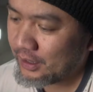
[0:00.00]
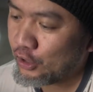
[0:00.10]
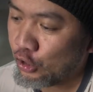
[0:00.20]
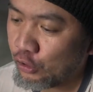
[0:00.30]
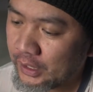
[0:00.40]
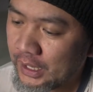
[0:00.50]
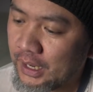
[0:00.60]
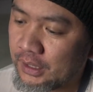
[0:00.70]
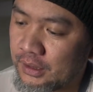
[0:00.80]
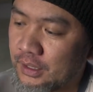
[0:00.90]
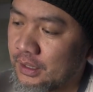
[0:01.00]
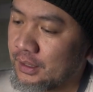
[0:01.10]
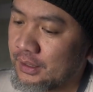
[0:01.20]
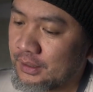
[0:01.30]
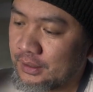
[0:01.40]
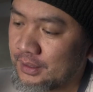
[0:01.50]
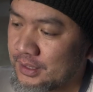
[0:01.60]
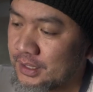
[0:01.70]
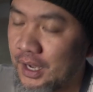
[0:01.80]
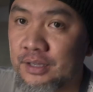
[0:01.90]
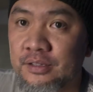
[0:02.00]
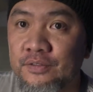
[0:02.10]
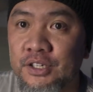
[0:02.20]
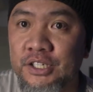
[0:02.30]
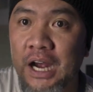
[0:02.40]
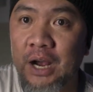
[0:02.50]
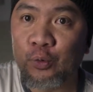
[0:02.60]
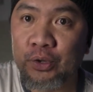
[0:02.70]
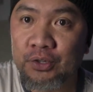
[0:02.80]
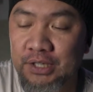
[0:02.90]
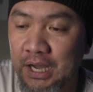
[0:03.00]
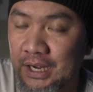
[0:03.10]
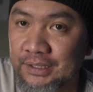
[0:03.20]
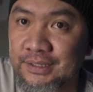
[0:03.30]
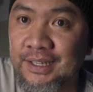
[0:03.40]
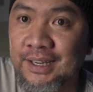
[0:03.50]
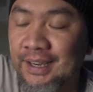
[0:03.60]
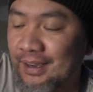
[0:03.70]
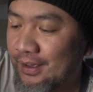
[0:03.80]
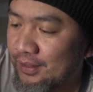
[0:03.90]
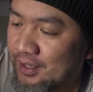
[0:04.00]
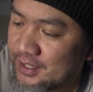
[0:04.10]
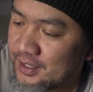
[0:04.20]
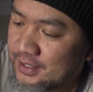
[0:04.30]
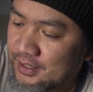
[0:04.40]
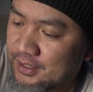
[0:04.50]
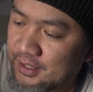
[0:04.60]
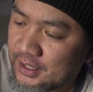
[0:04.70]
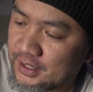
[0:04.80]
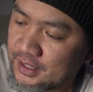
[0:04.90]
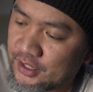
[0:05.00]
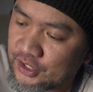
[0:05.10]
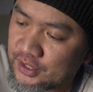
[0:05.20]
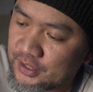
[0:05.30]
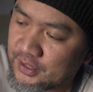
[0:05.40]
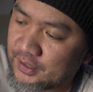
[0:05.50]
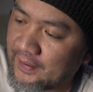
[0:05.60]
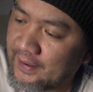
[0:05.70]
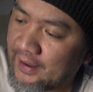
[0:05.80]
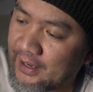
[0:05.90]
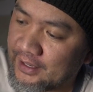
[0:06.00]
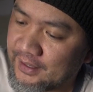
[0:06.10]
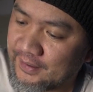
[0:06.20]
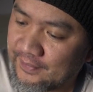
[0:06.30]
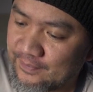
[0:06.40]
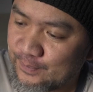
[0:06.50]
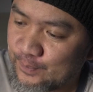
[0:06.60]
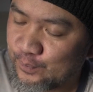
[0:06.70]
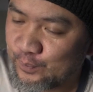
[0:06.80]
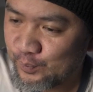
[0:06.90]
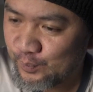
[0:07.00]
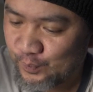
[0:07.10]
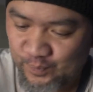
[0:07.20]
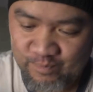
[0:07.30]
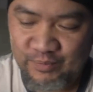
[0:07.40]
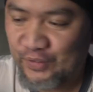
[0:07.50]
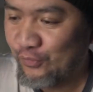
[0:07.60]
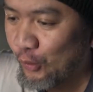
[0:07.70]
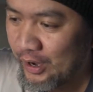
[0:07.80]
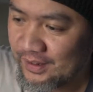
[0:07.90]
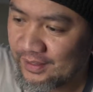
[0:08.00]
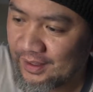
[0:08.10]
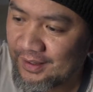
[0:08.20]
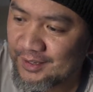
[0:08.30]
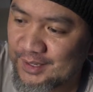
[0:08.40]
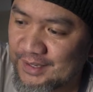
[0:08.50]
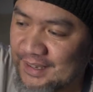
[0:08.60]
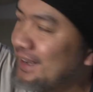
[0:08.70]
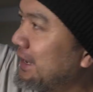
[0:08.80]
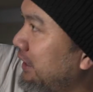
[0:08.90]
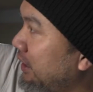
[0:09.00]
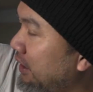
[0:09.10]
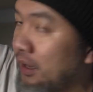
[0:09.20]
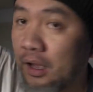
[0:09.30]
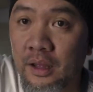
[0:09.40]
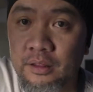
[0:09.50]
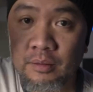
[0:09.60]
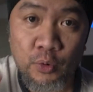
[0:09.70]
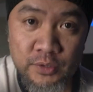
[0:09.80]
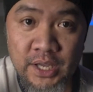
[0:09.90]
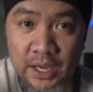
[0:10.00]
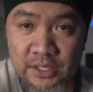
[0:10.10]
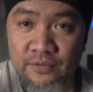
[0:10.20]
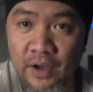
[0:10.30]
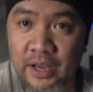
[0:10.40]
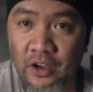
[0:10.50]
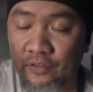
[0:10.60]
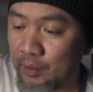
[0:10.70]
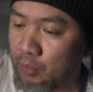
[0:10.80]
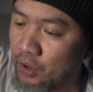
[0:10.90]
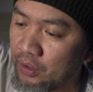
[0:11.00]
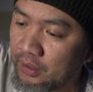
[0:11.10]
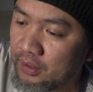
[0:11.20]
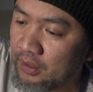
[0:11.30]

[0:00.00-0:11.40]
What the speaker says: Look at the size of the jog wheels, guys. This is 6 inches, and before anything else, the most satisfying of them all,